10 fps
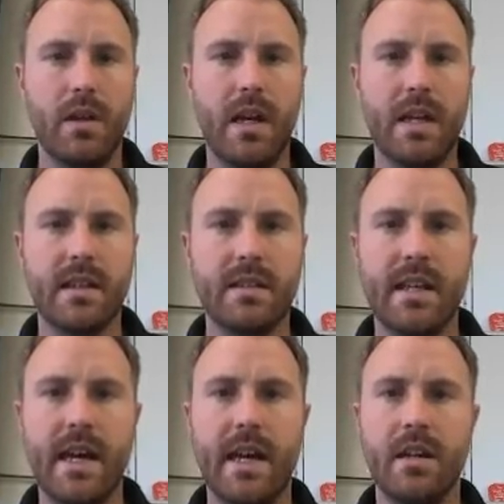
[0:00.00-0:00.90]
as I
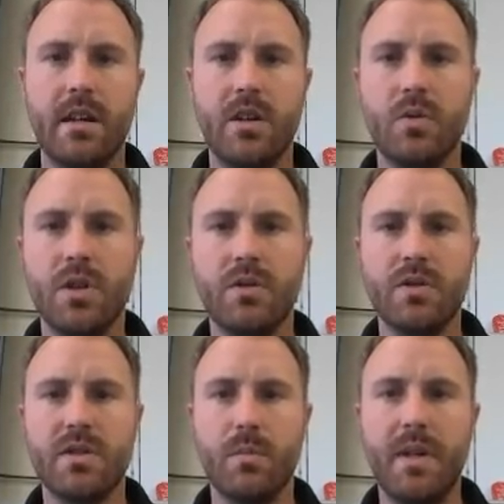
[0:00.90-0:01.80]
said, you would
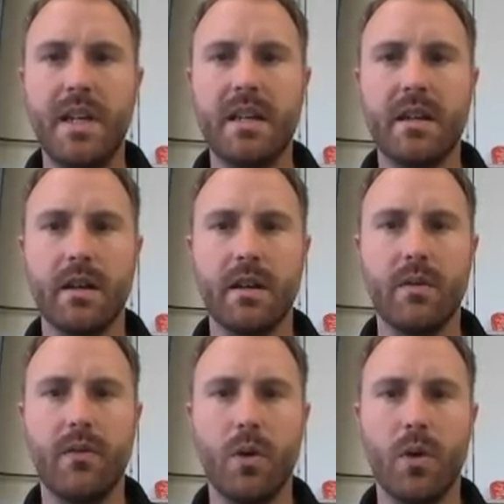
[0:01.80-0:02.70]
use the beaker
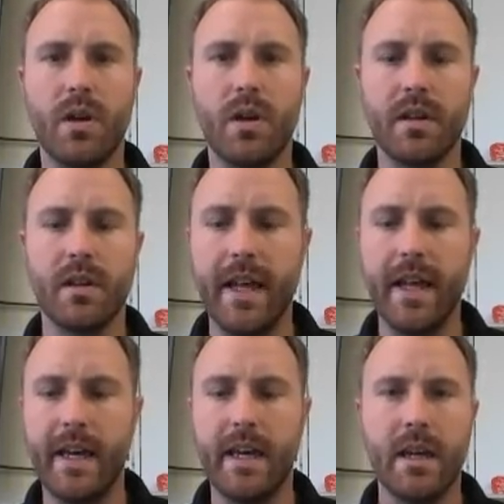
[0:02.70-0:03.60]
for the
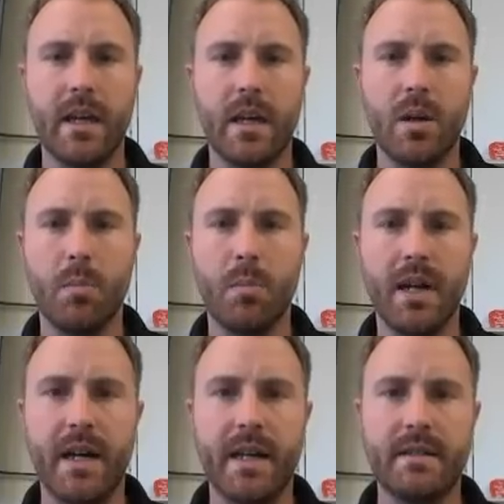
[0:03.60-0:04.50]
clay,
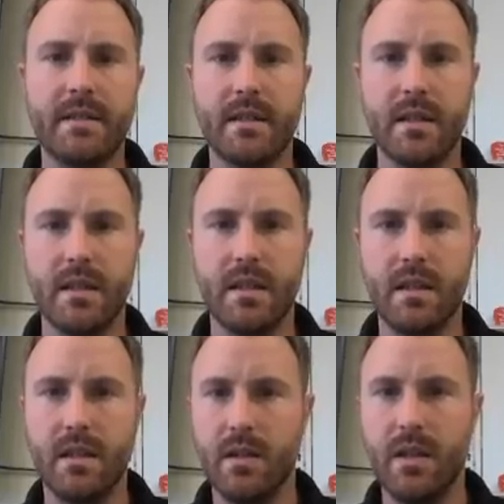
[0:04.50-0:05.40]
but
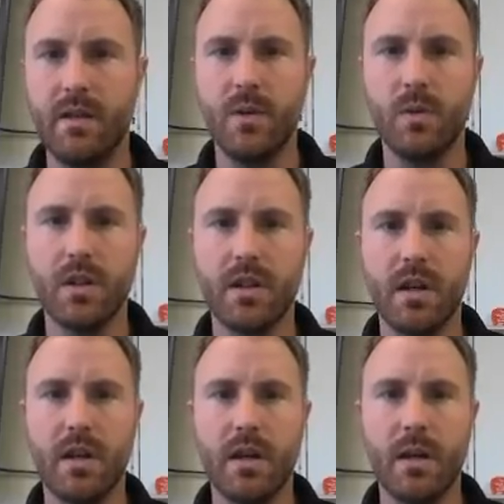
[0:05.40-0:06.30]
if you look
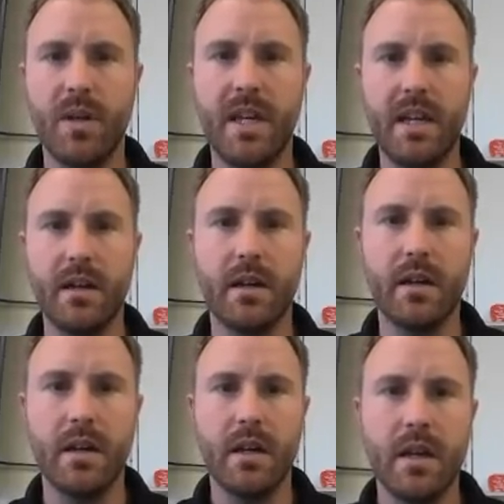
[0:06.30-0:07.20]
up
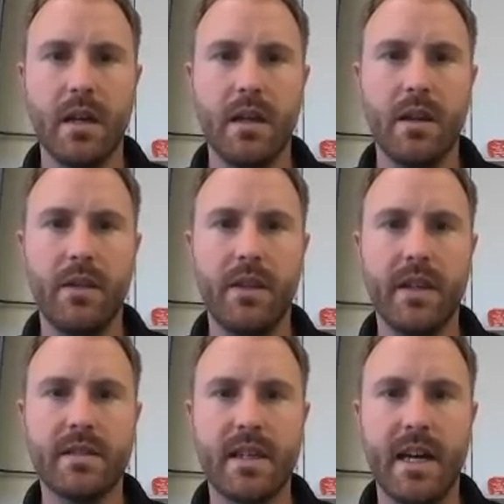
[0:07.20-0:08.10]
here,
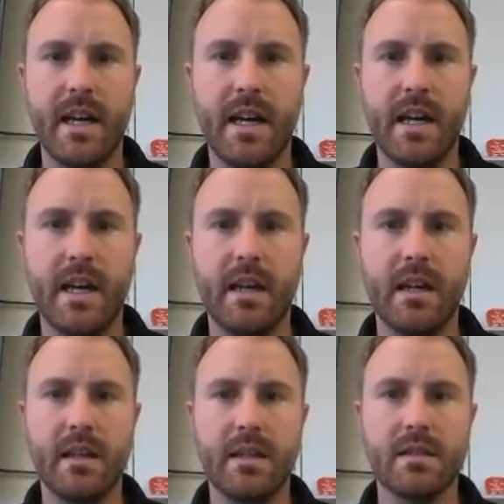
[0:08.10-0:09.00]
this guy
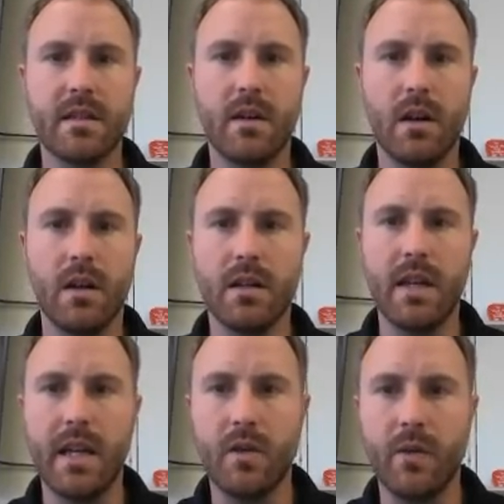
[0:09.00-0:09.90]
is called
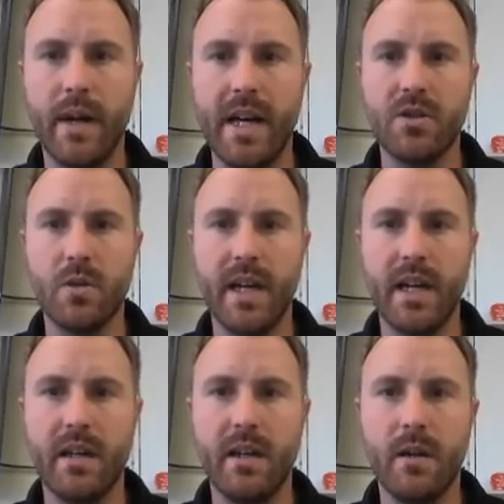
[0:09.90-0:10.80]
a
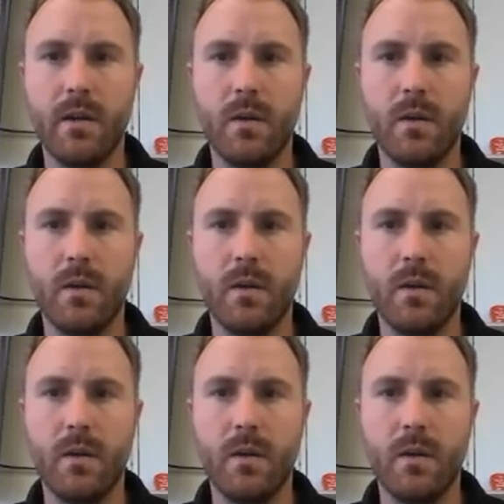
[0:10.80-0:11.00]
graduated